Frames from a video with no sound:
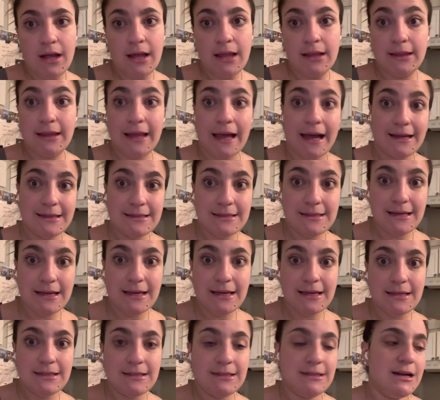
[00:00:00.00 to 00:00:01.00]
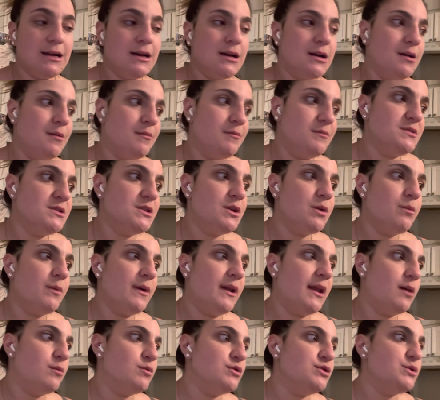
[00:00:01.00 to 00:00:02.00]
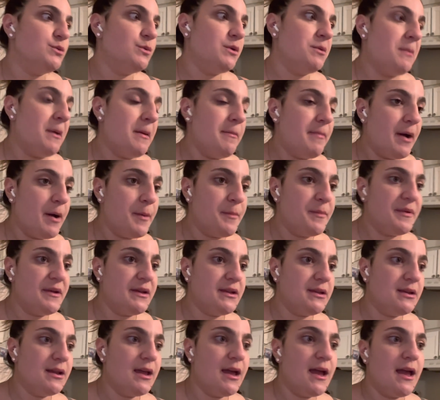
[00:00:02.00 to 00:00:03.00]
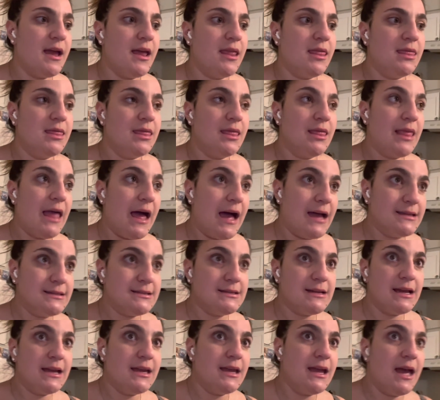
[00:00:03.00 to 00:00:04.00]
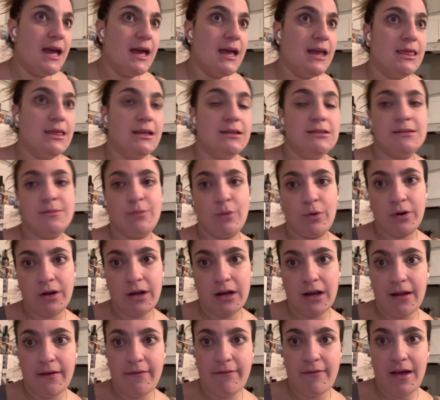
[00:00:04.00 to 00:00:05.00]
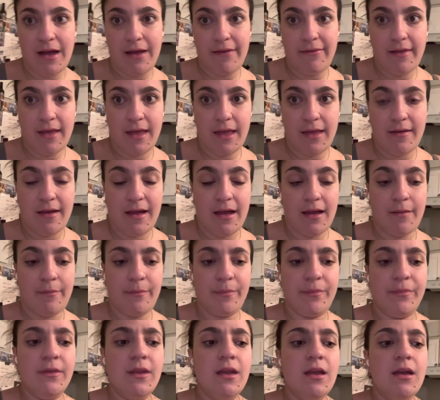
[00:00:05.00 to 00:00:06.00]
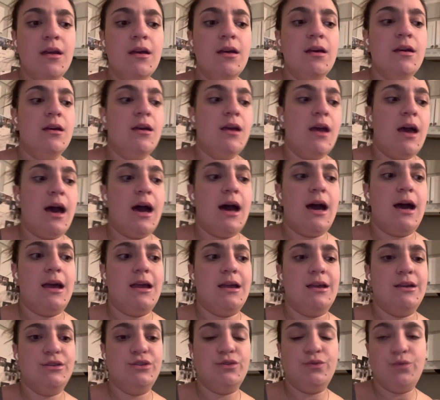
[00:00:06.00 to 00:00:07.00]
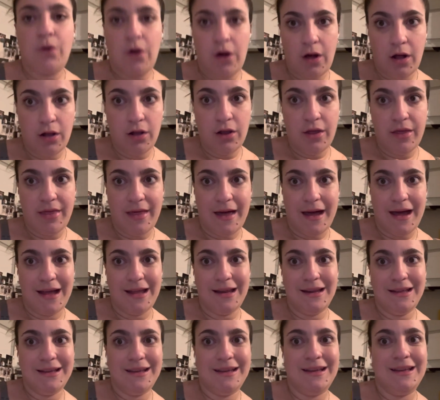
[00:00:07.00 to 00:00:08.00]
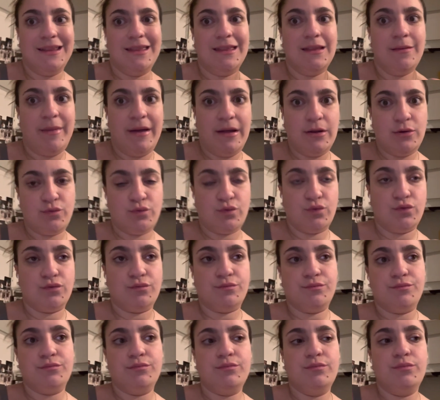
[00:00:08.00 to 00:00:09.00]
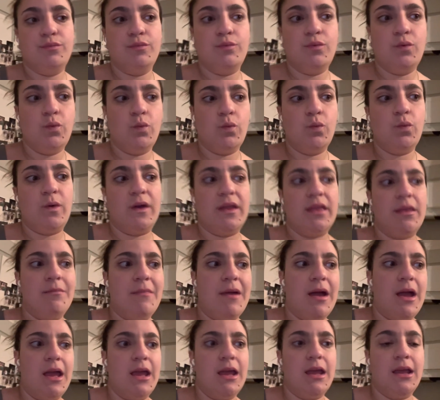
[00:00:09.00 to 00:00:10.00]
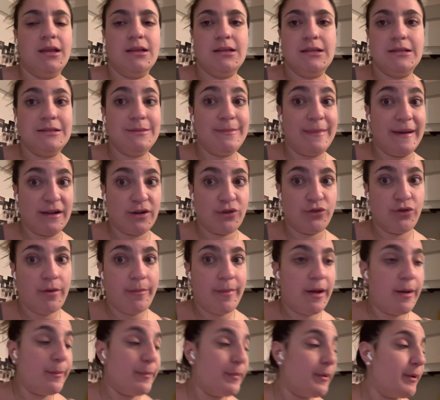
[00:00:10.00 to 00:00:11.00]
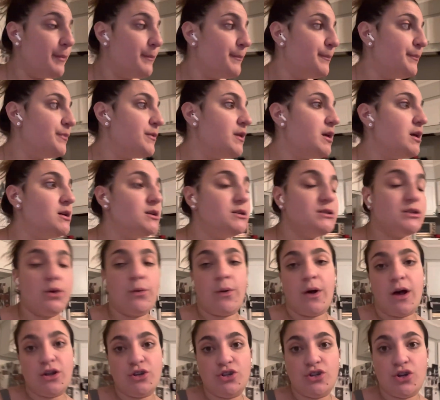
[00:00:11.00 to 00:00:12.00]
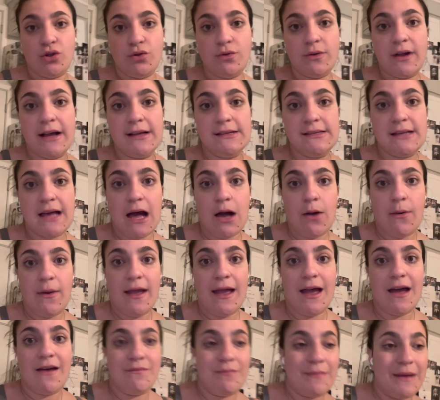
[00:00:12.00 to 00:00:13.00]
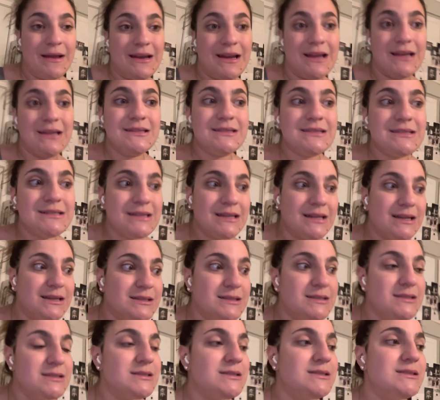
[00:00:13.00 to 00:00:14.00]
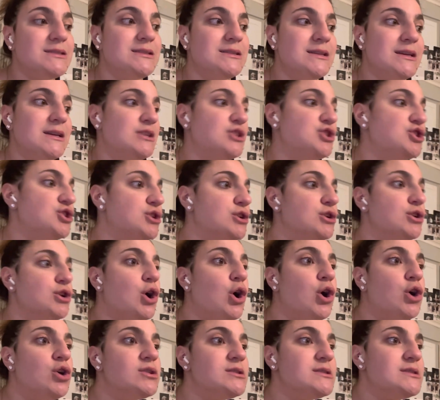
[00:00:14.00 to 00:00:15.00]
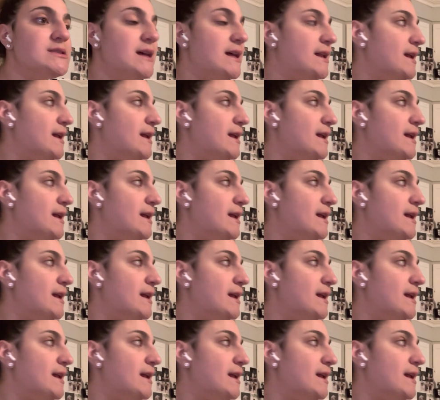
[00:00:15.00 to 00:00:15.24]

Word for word: last night. Um, so when I was doing my pumping uh, last night and this morning at 5 a.m., I do all of that in the bedroom with my Spectra pump. So I'll show you guys how I have my nightstand station all set